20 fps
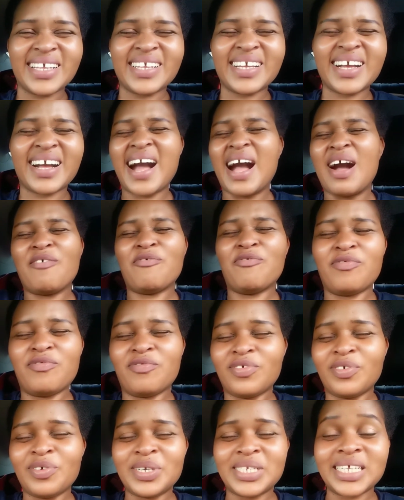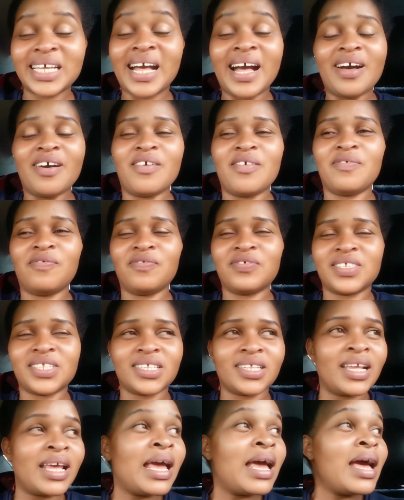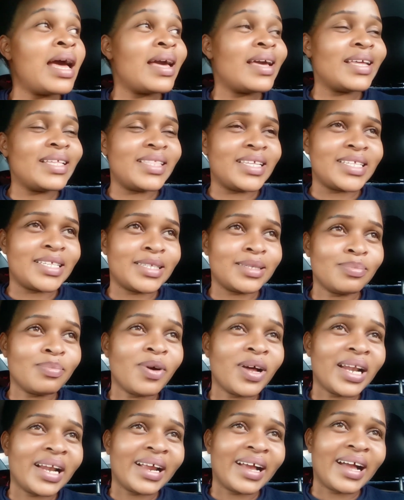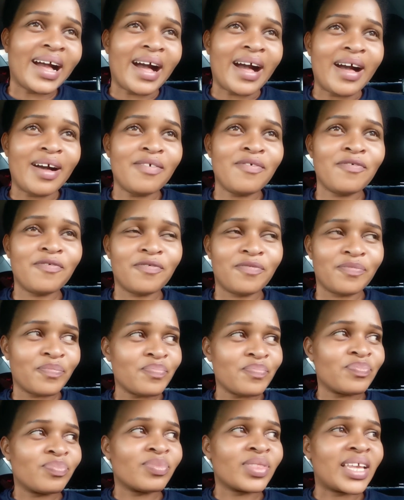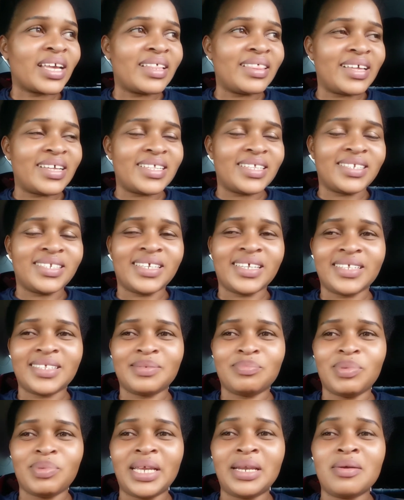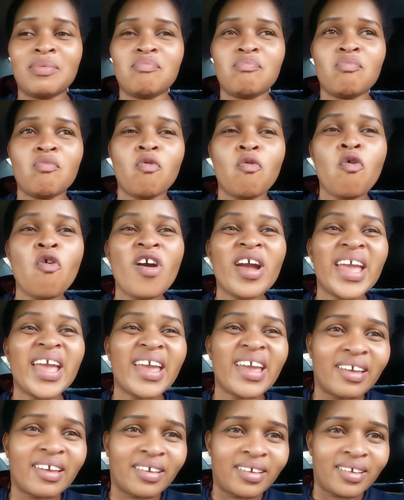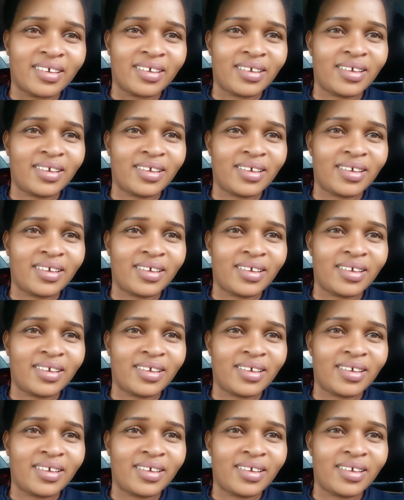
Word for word: calf not calves. there's a small calf that has been mooing